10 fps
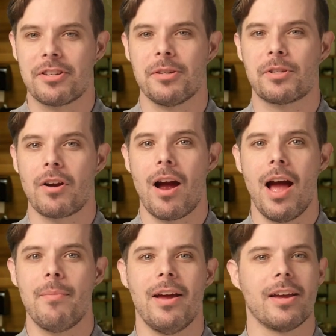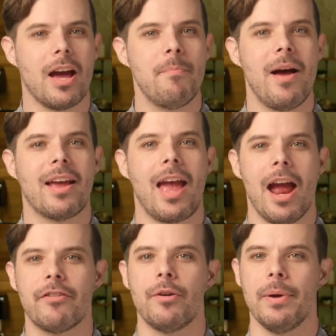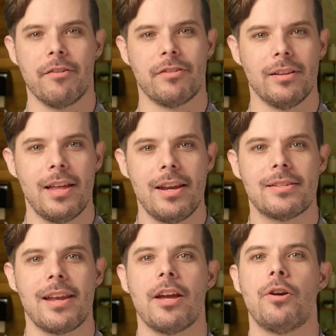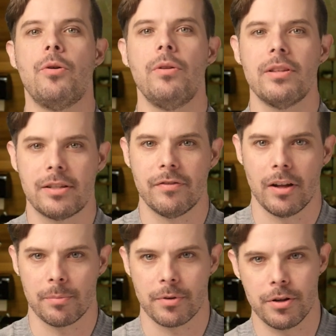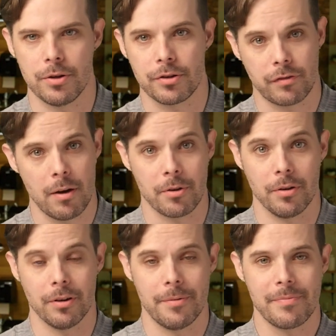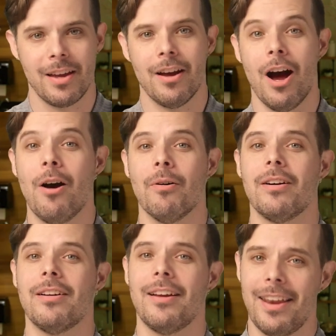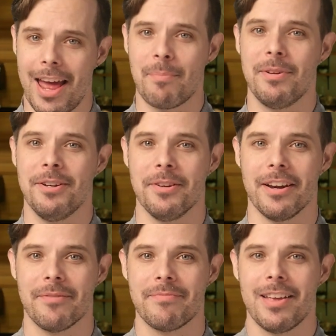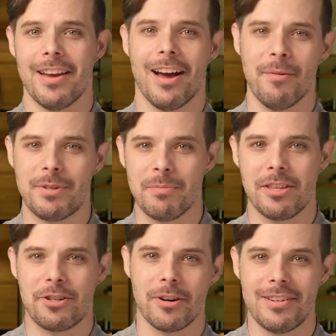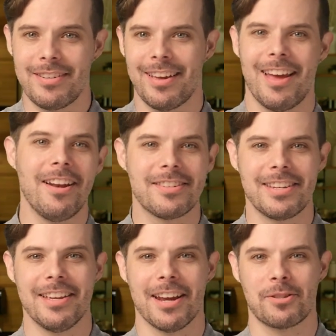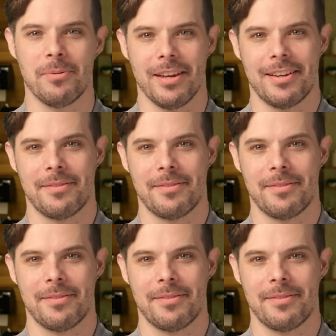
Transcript: to subscribe and come back every week for the latest and coolest developer news from Google. Oh, and Happy New Year. I'm Timothy Jordan, and I'll see you next week.